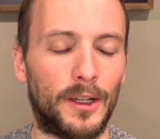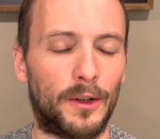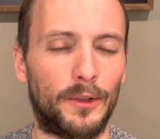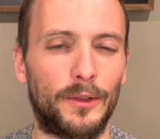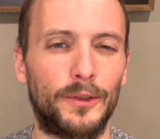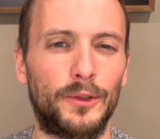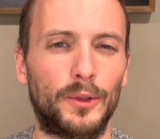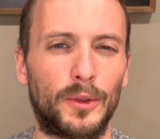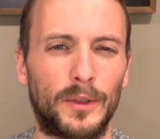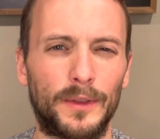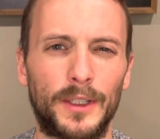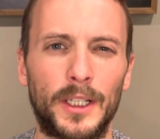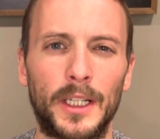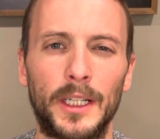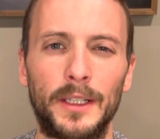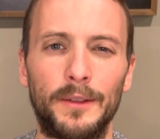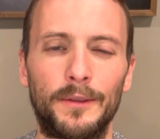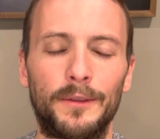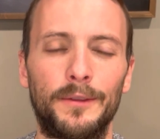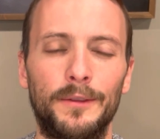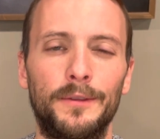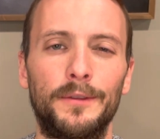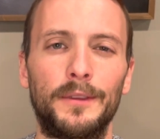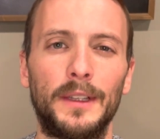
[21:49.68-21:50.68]
sort of
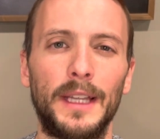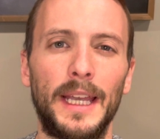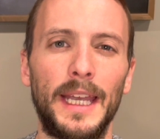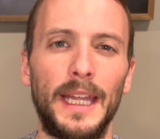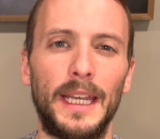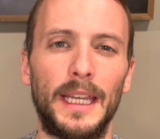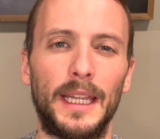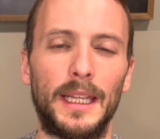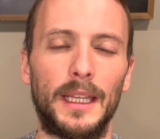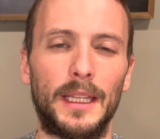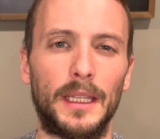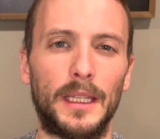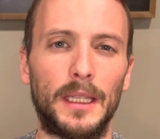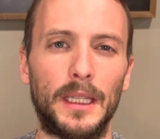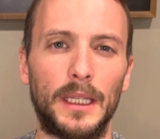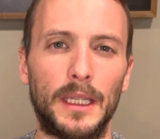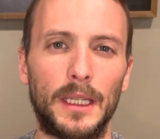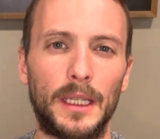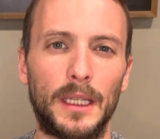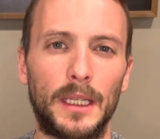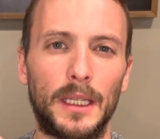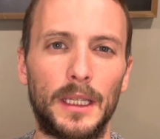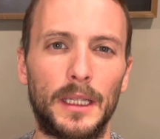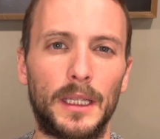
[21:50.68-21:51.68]
conflating
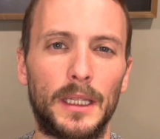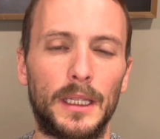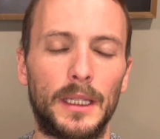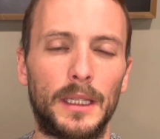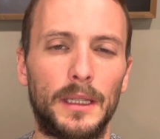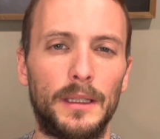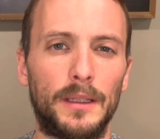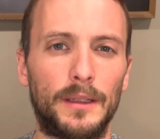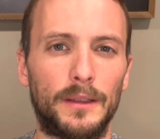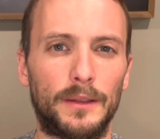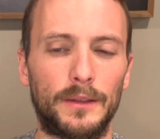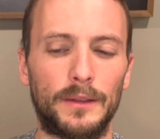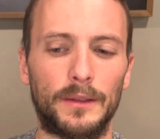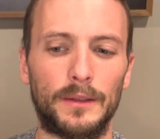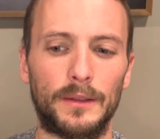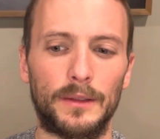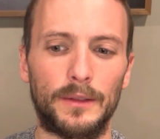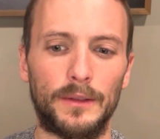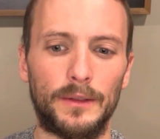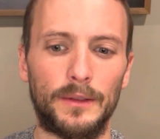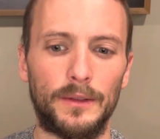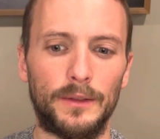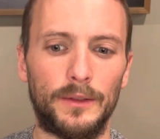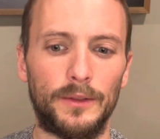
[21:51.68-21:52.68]
this
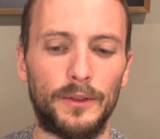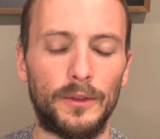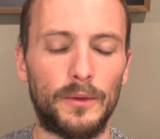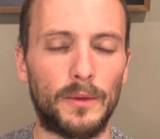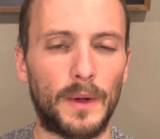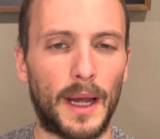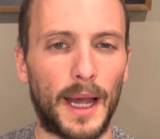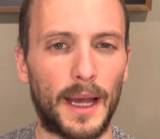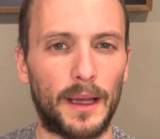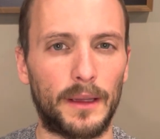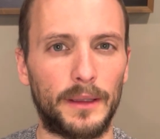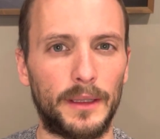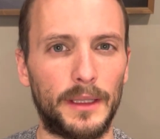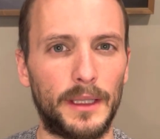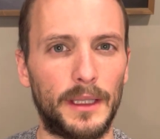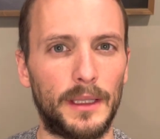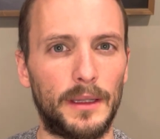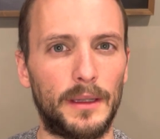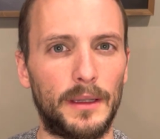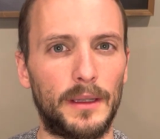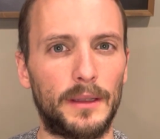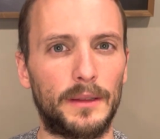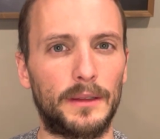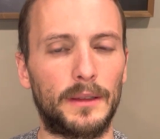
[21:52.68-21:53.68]
duality,
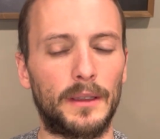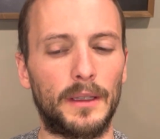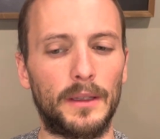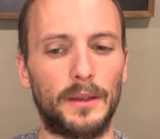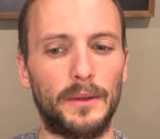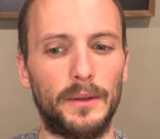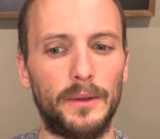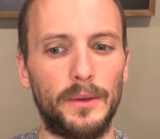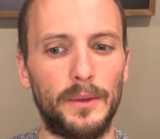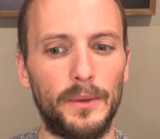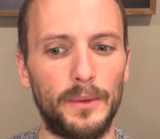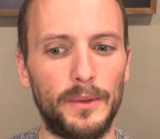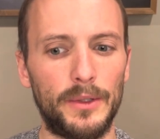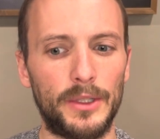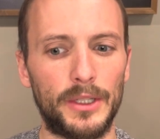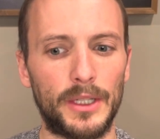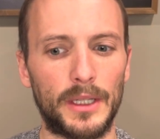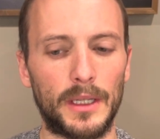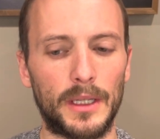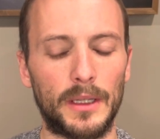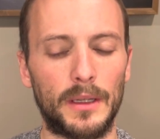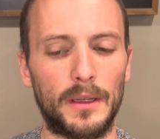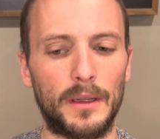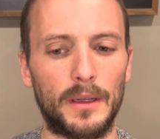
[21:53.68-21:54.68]
this
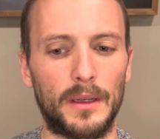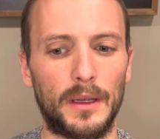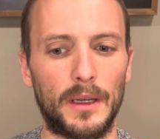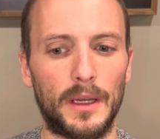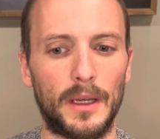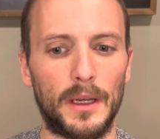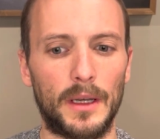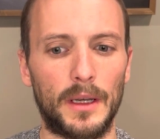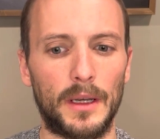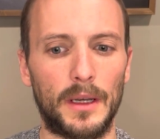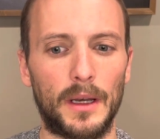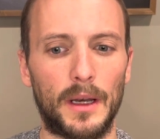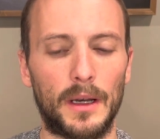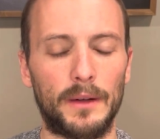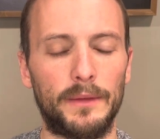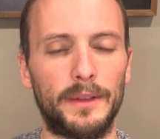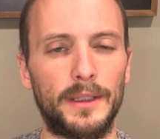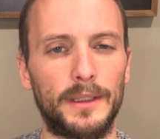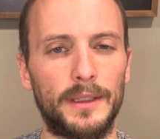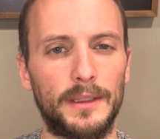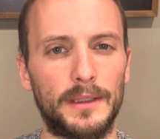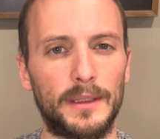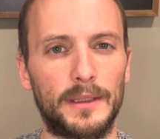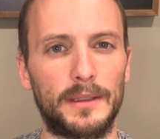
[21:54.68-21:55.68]
illusion of
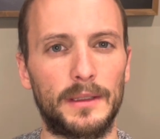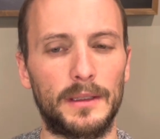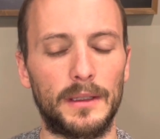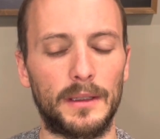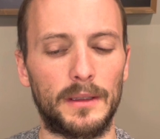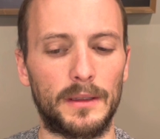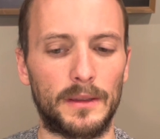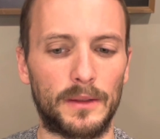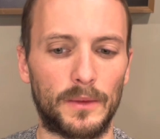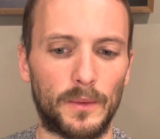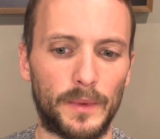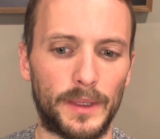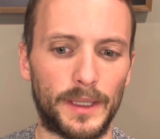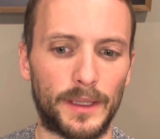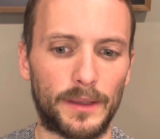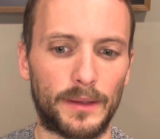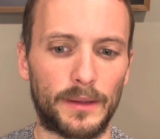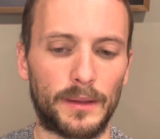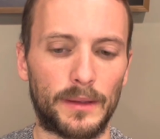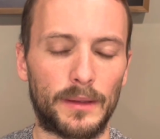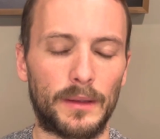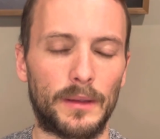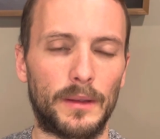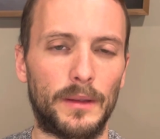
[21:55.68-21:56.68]
existence with
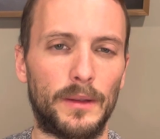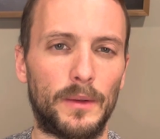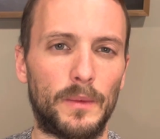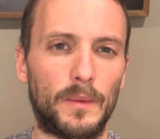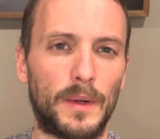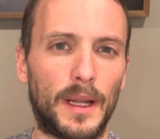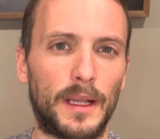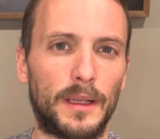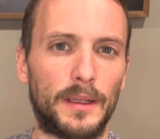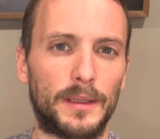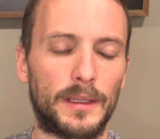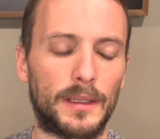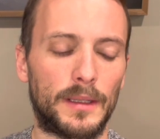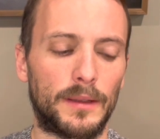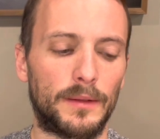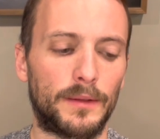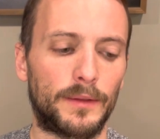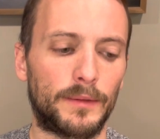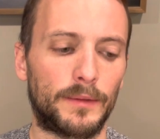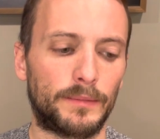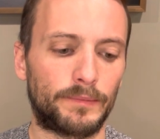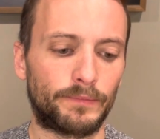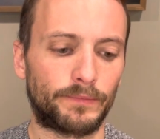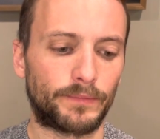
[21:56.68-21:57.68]
the relative.
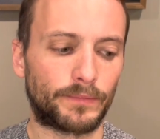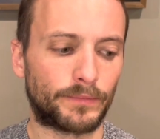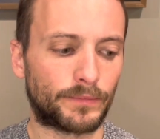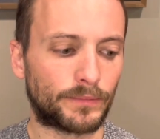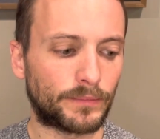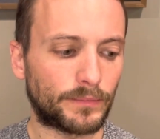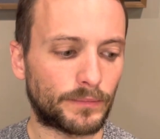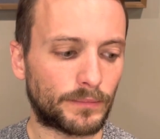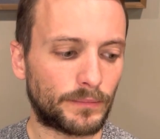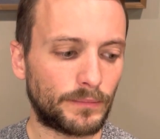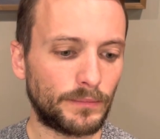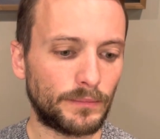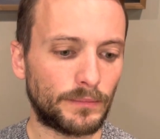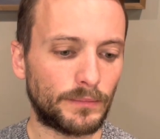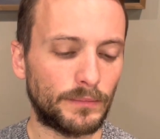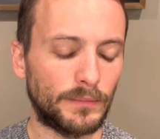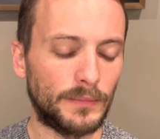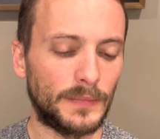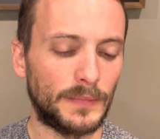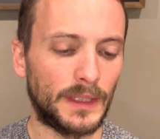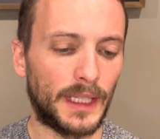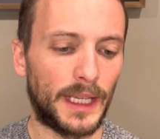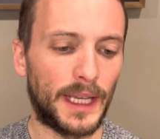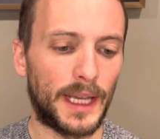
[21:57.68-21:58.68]

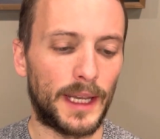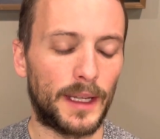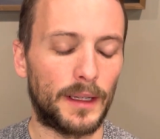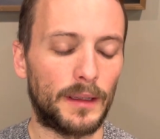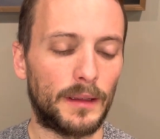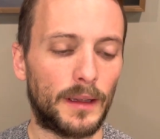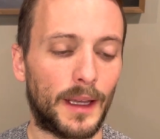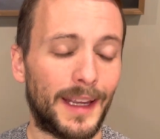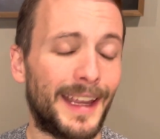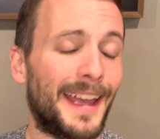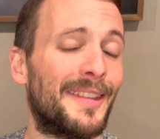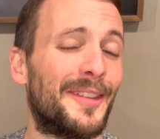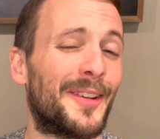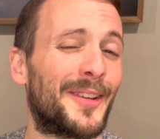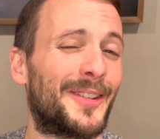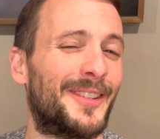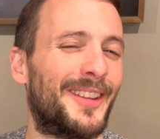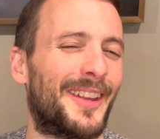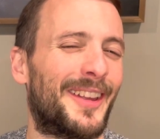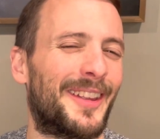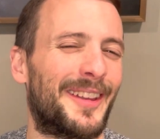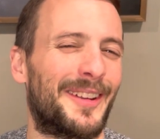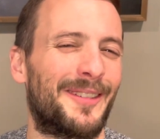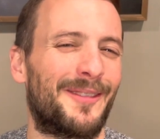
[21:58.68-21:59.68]
And again, there's
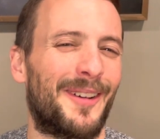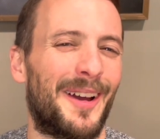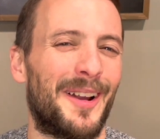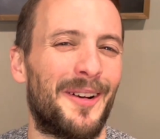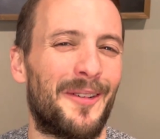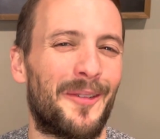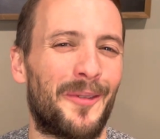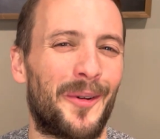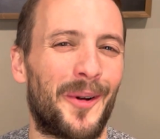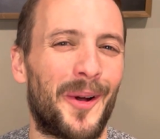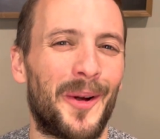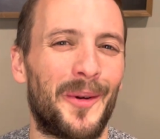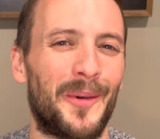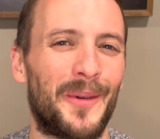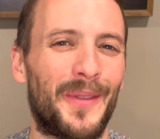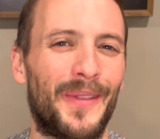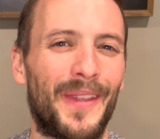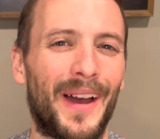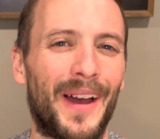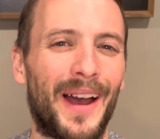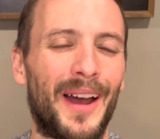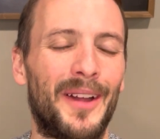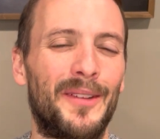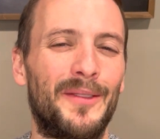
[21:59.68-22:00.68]
nothing right or wrong with
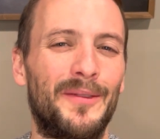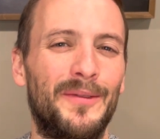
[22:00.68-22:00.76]
that